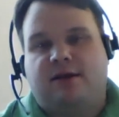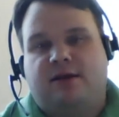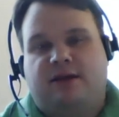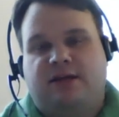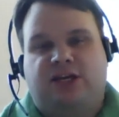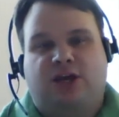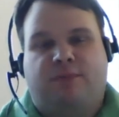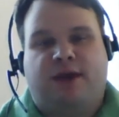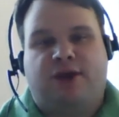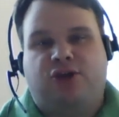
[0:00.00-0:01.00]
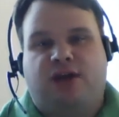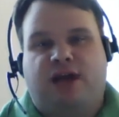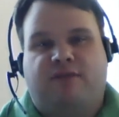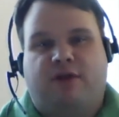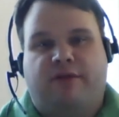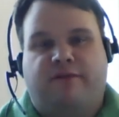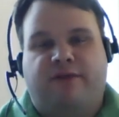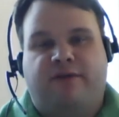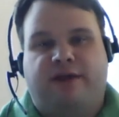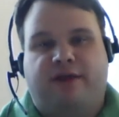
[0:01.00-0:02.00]
the detail page, you're going to have all the
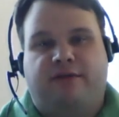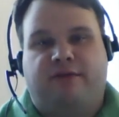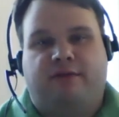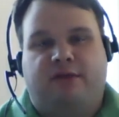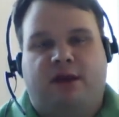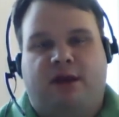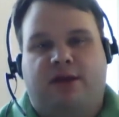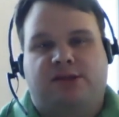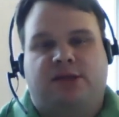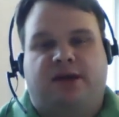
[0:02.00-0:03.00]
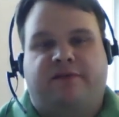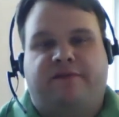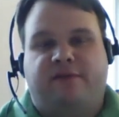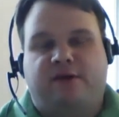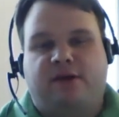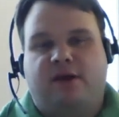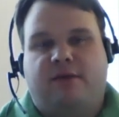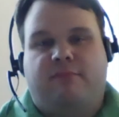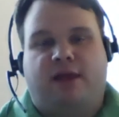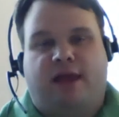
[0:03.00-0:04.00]
fill-in stuff.
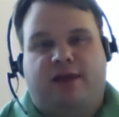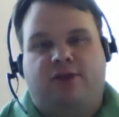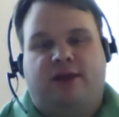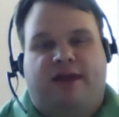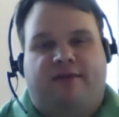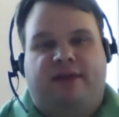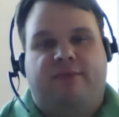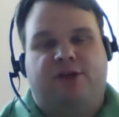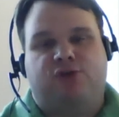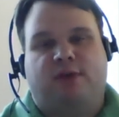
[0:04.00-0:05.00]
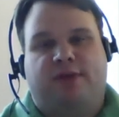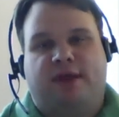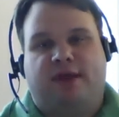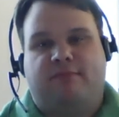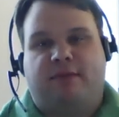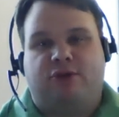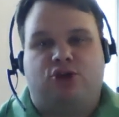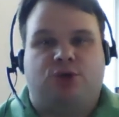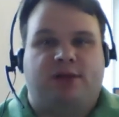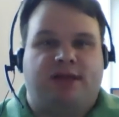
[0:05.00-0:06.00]
But like, you could have an image with it, and maybe you
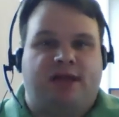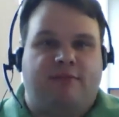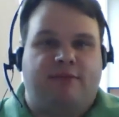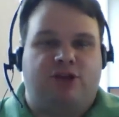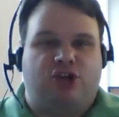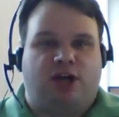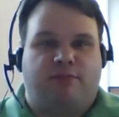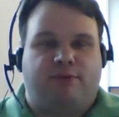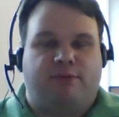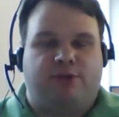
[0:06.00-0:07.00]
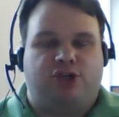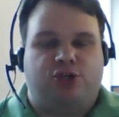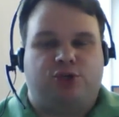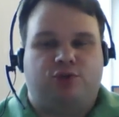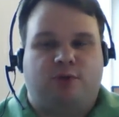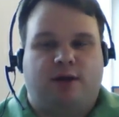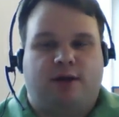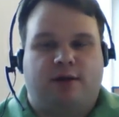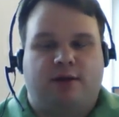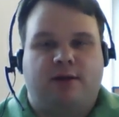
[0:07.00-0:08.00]
shrink the image up
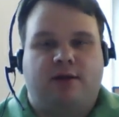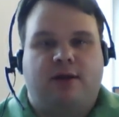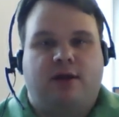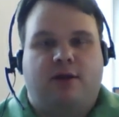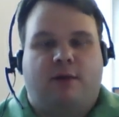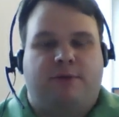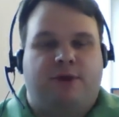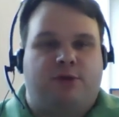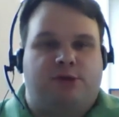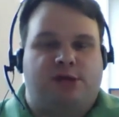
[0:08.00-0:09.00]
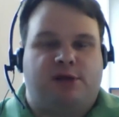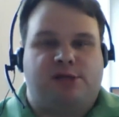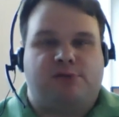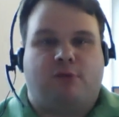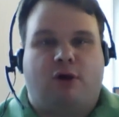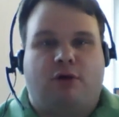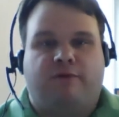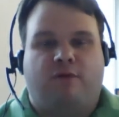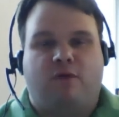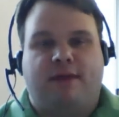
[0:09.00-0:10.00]
to appear in a smaller
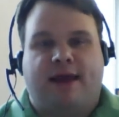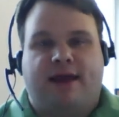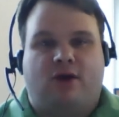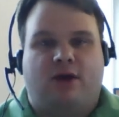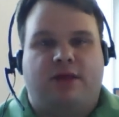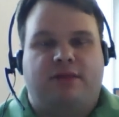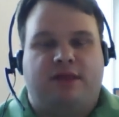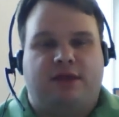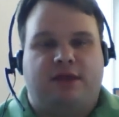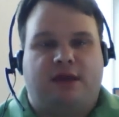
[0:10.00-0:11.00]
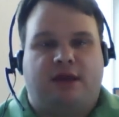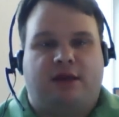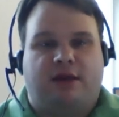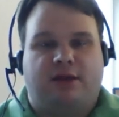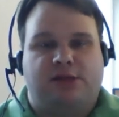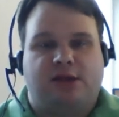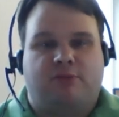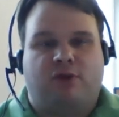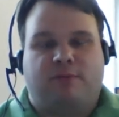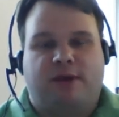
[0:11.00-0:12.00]
format on the
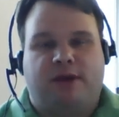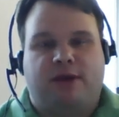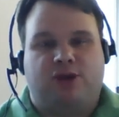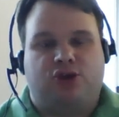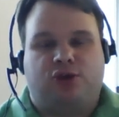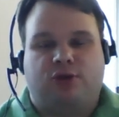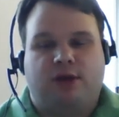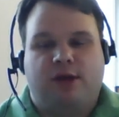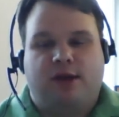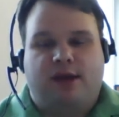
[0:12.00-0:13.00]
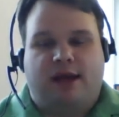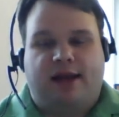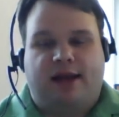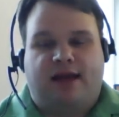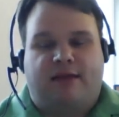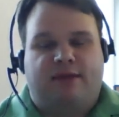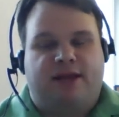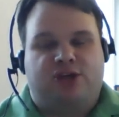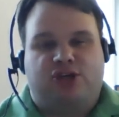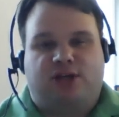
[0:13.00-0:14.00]
summary page, or any
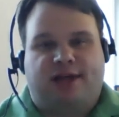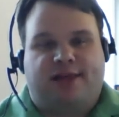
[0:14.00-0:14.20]
combination like